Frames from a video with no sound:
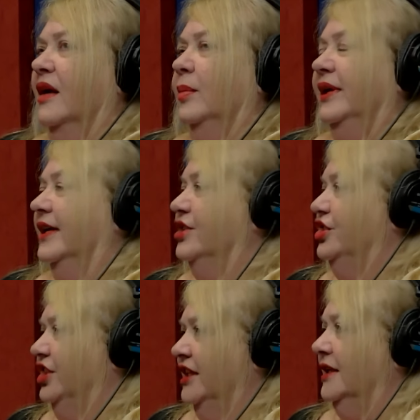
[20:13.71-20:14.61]
because
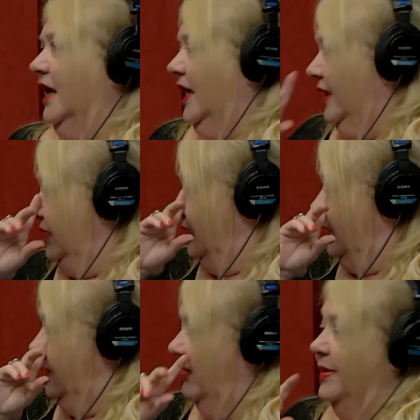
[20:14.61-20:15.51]
she died,
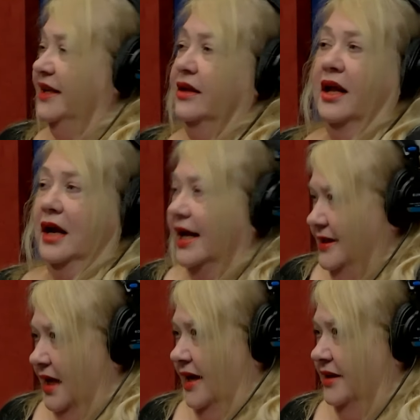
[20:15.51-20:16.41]
everybody thought I died.